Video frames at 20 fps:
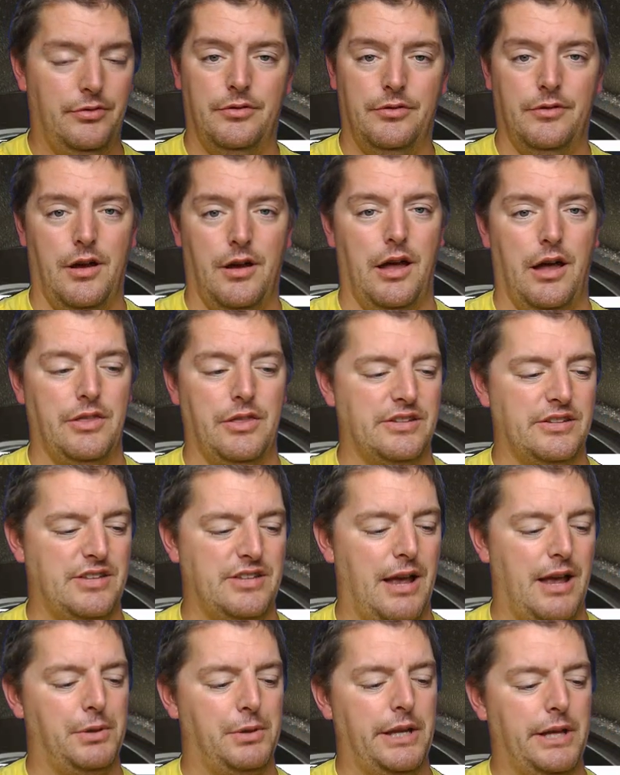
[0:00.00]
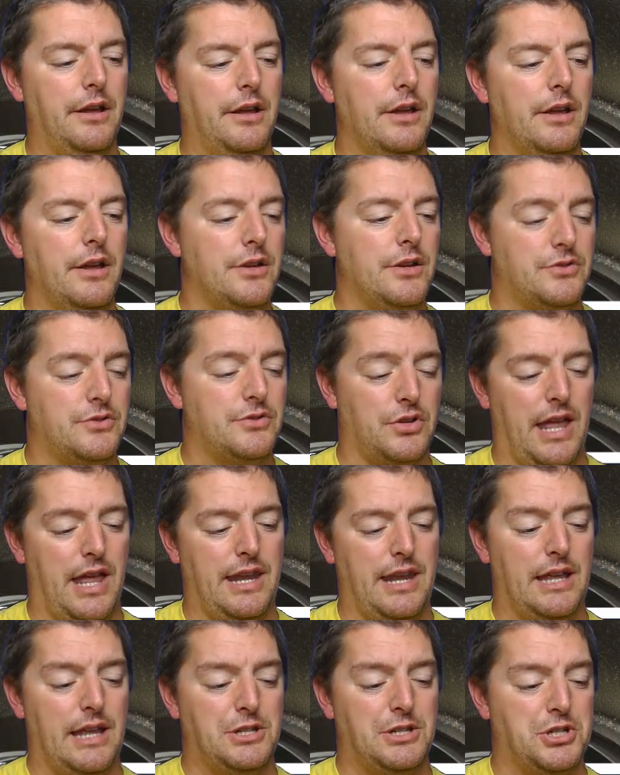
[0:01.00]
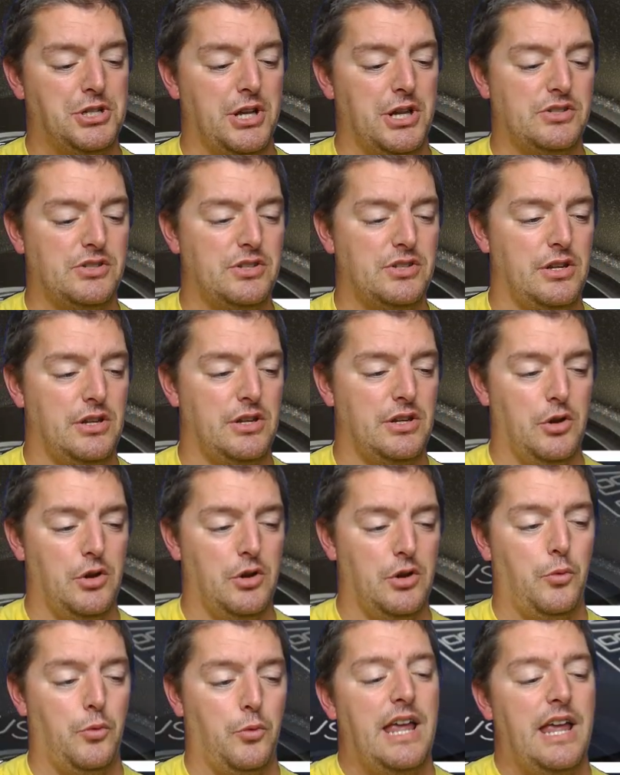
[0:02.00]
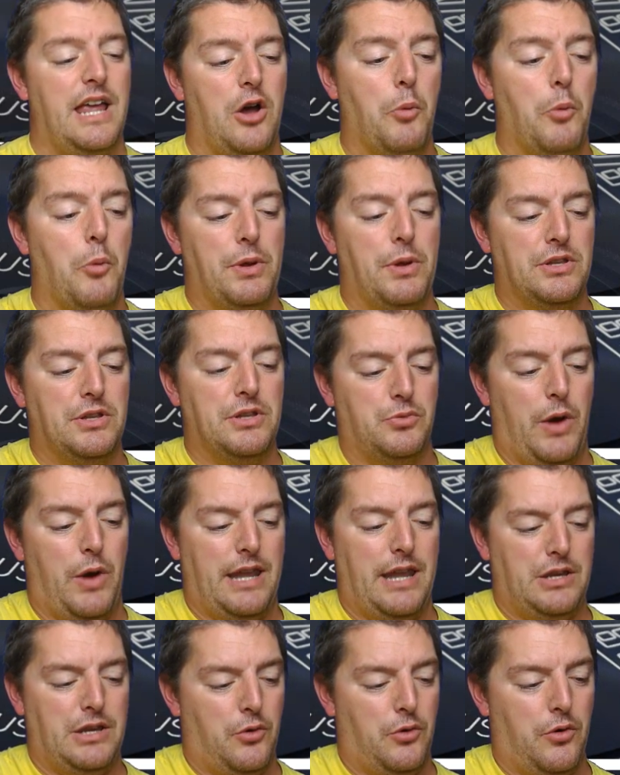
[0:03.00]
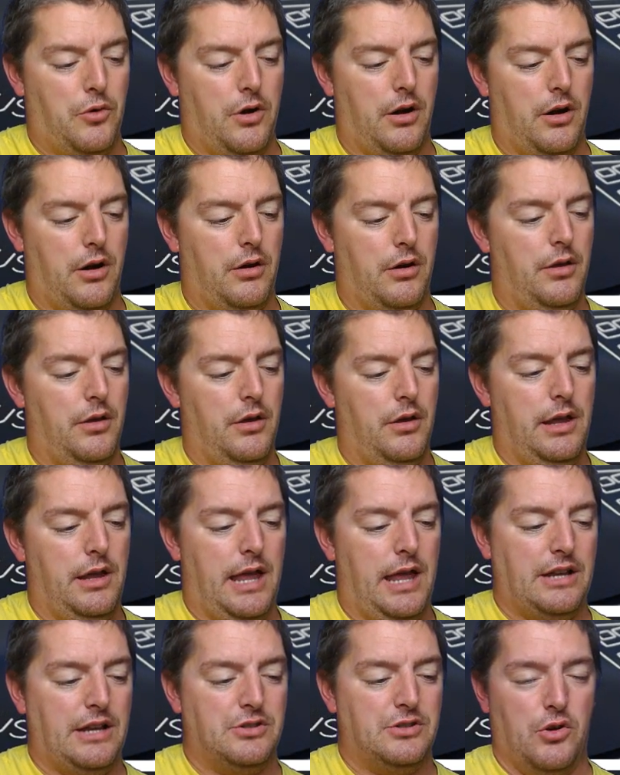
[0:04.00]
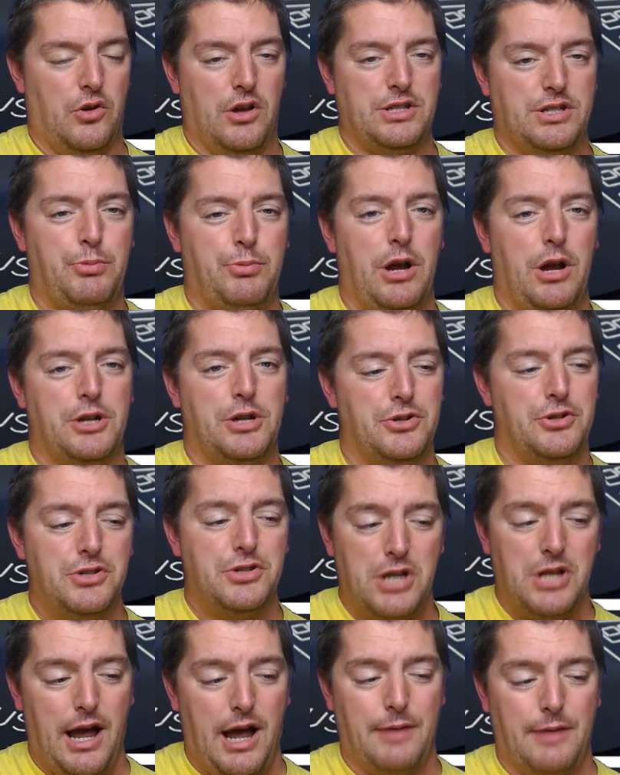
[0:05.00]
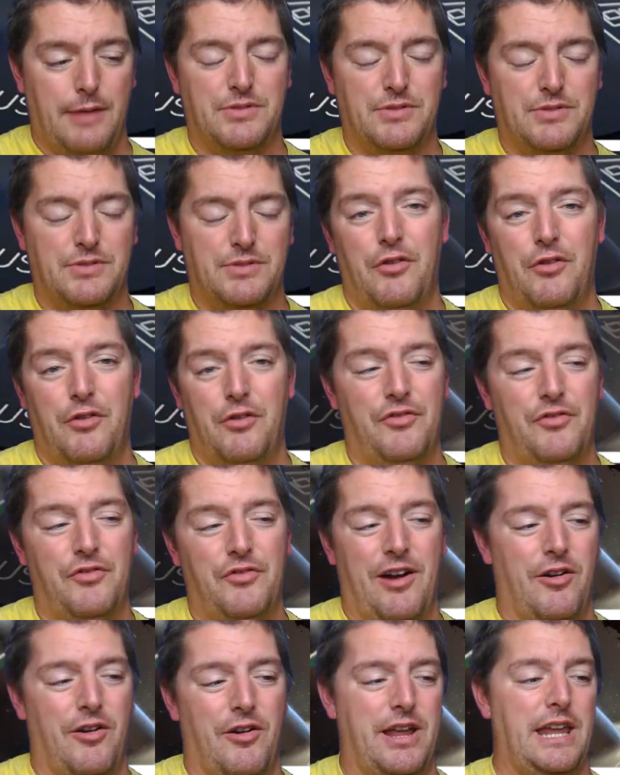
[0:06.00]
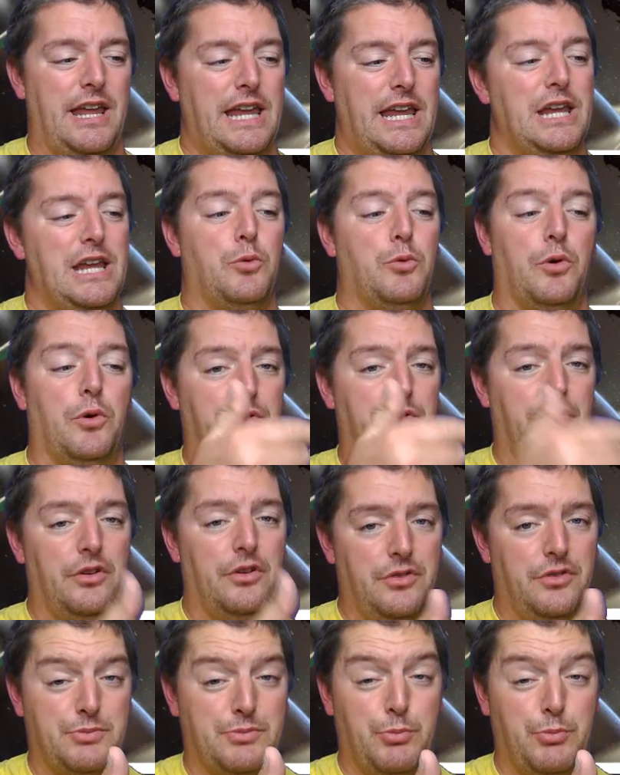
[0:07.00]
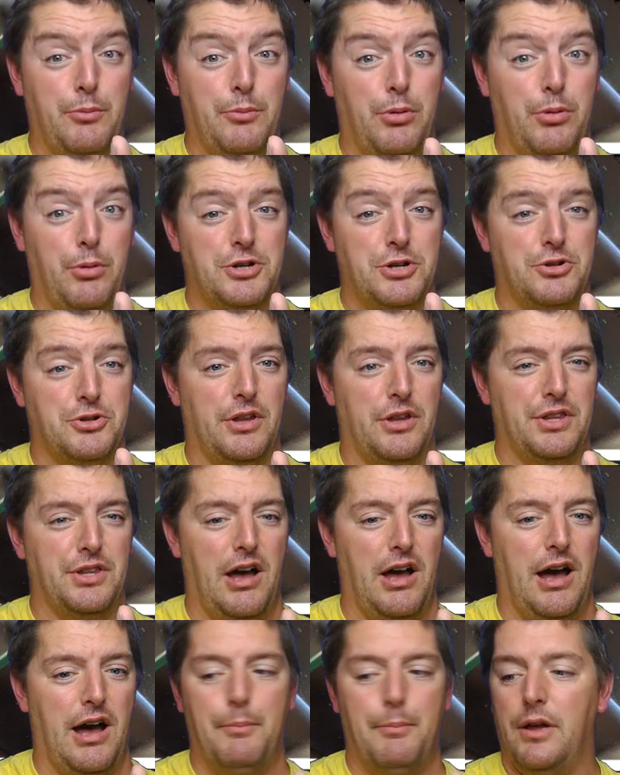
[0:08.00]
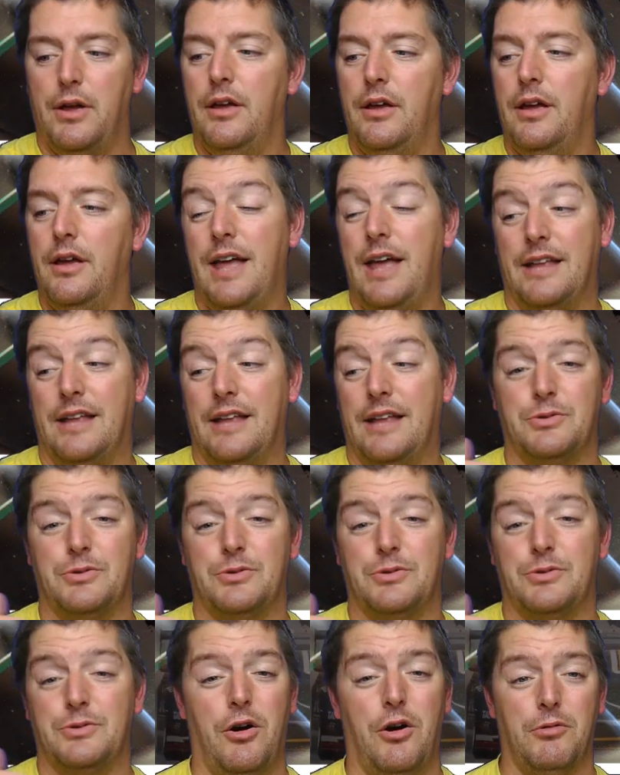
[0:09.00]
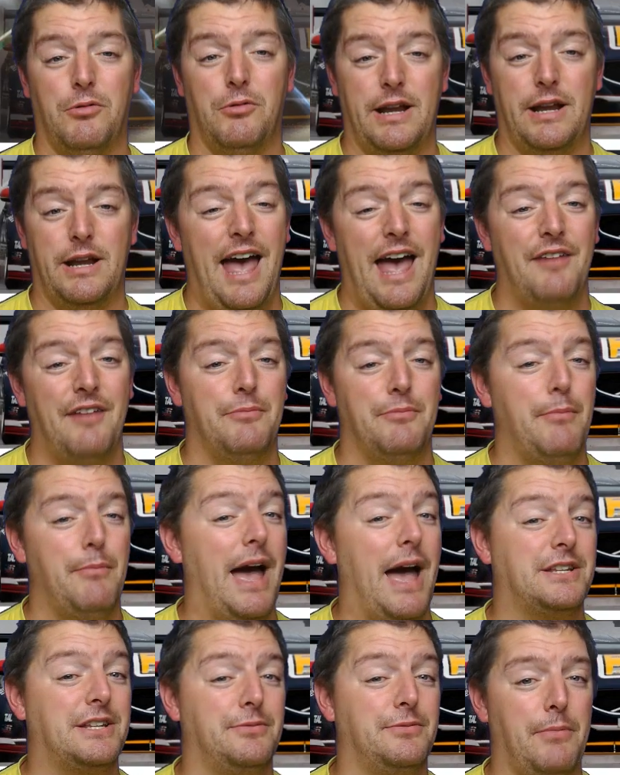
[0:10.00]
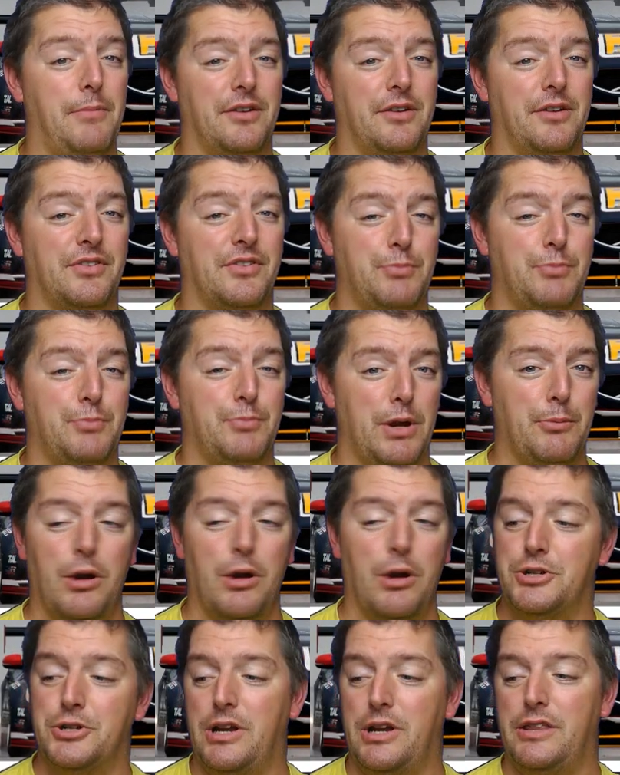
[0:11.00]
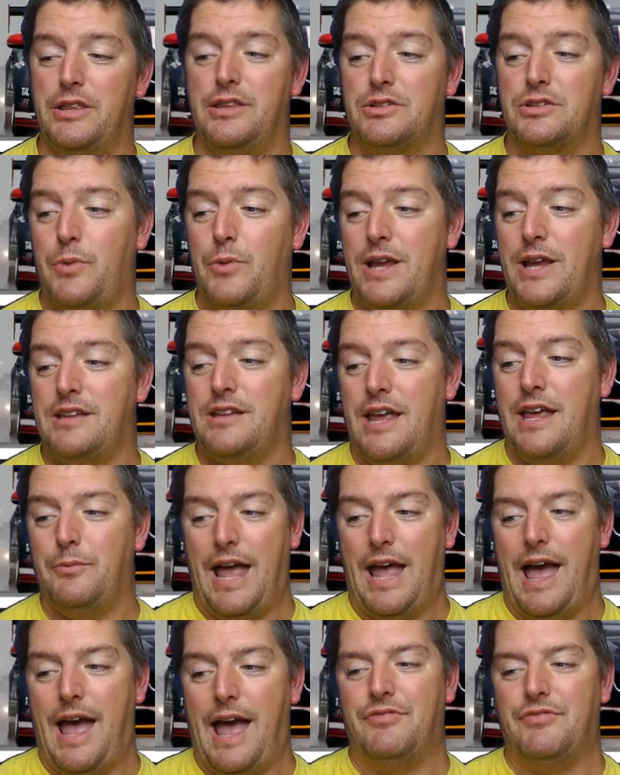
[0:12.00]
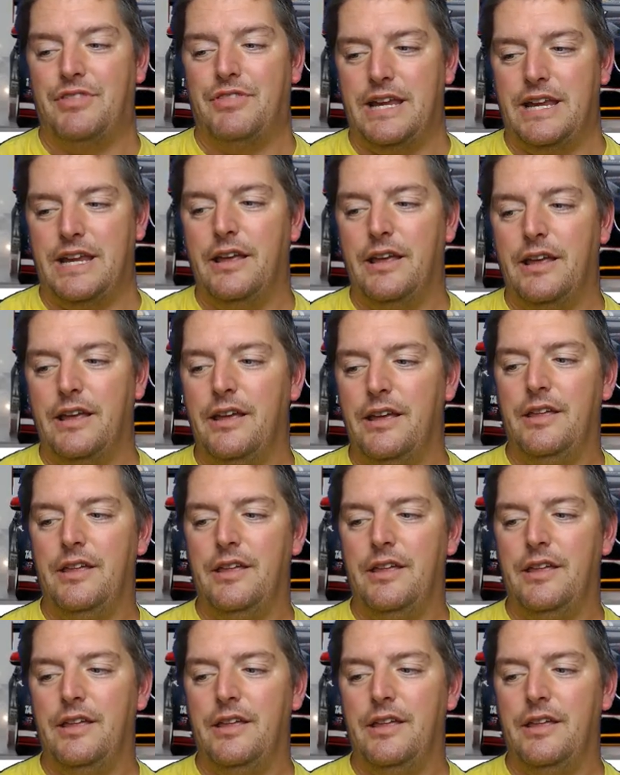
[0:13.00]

on the assembly so then it's just your wastegate opens when your exhaust pressure times the valve area equals the spring pressure on the top and since we already have the maximum amount of spring pressure in this wastegate, we have the, the